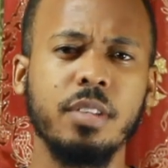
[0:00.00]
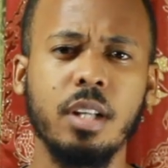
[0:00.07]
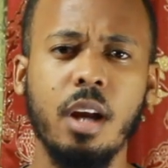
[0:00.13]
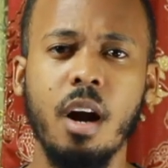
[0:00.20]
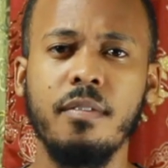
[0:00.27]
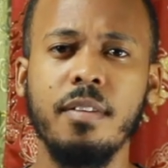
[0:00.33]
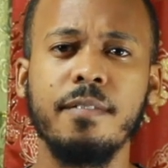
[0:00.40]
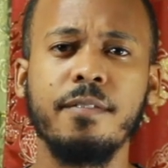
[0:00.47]

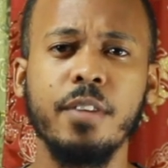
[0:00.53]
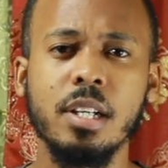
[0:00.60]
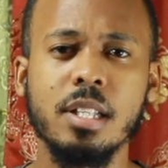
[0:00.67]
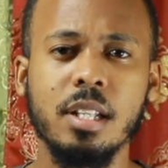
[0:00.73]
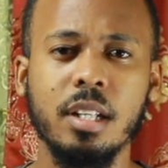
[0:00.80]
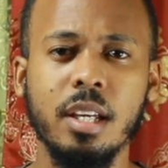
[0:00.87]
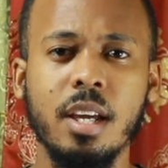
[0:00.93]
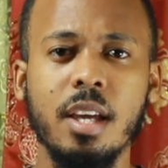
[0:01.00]
photographer,
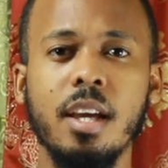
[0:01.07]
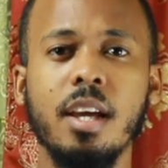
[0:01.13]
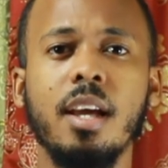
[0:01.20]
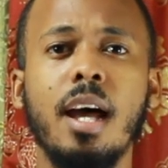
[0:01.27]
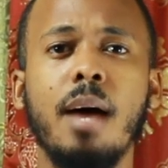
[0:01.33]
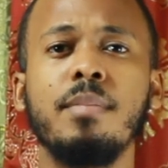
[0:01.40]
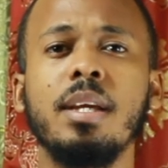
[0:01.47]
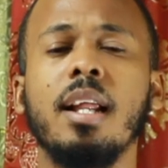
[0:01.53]
firstly.
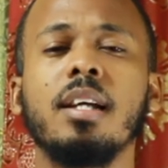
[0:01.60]
I mean,